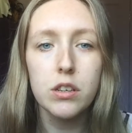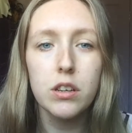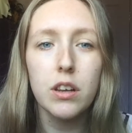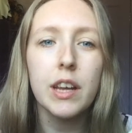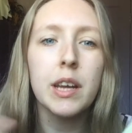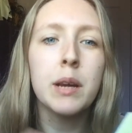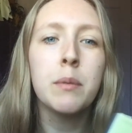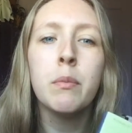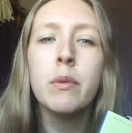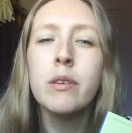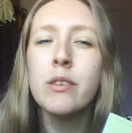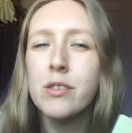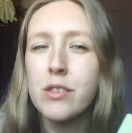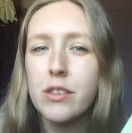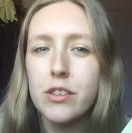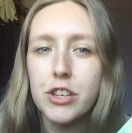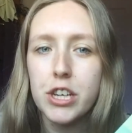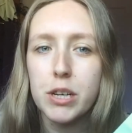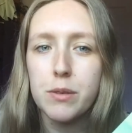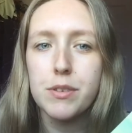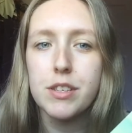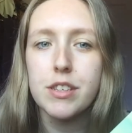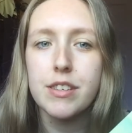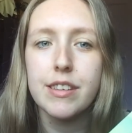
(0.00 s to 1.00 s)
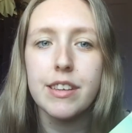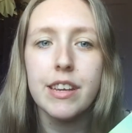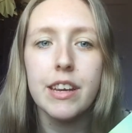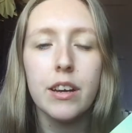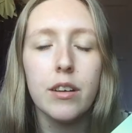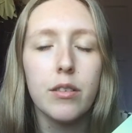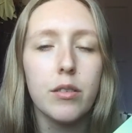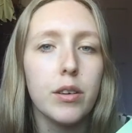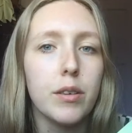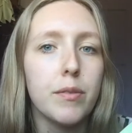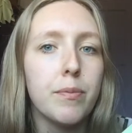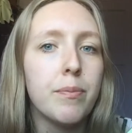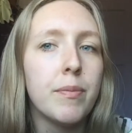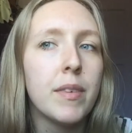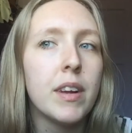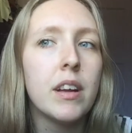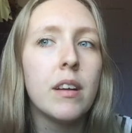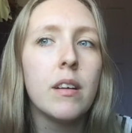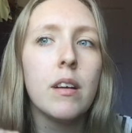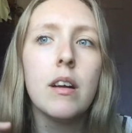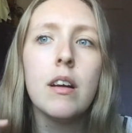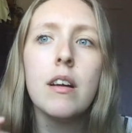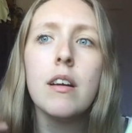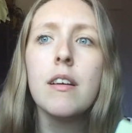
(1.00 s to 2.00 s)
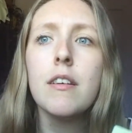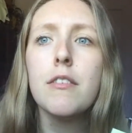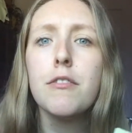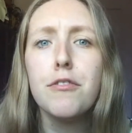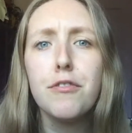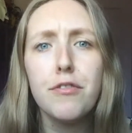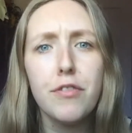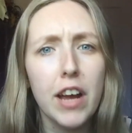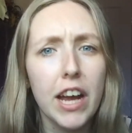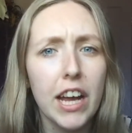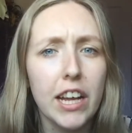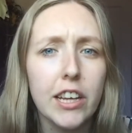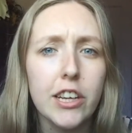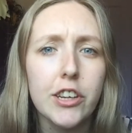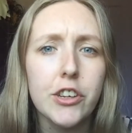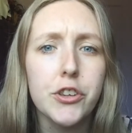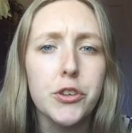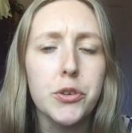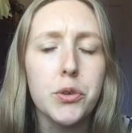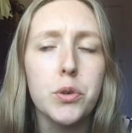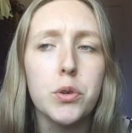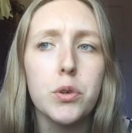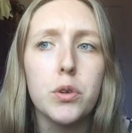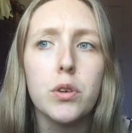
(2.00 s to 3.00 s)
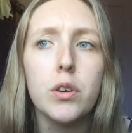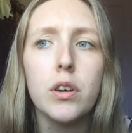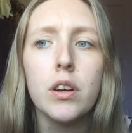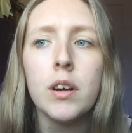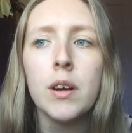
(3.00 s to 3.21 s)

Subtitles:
Like, most of the chapters in here are fairly short,